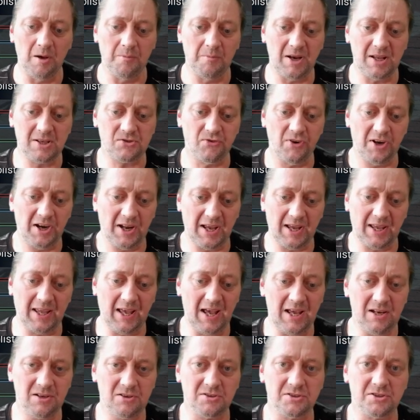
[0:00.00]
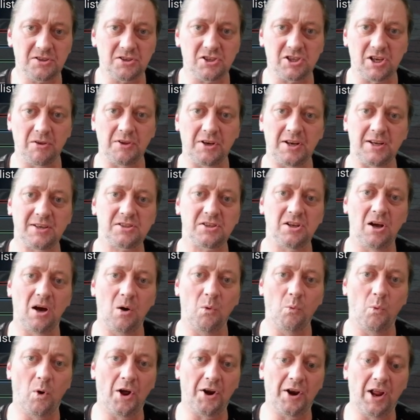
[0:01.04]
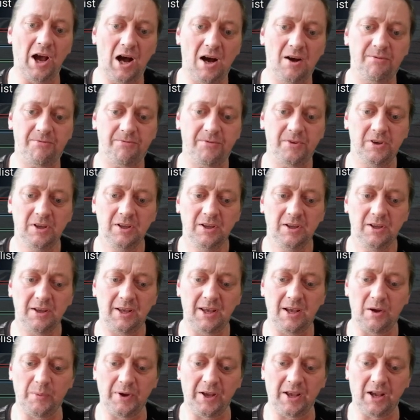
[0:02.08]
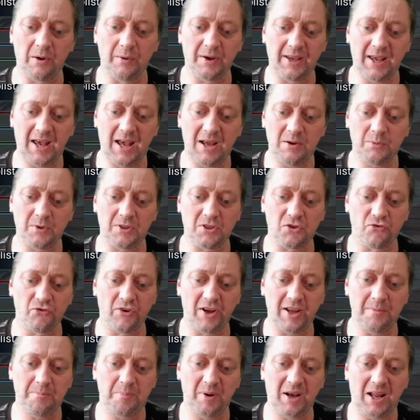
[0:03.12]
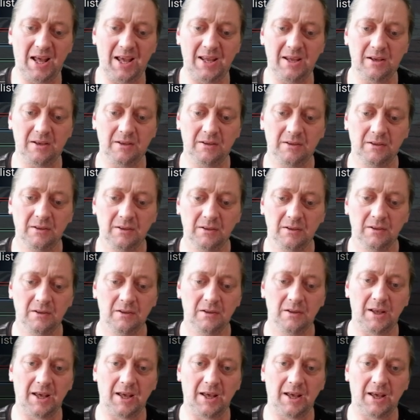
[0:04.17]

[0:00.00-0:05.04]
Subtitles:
Let's run it again just to show that it's not a one-off. Here we go again with the replay.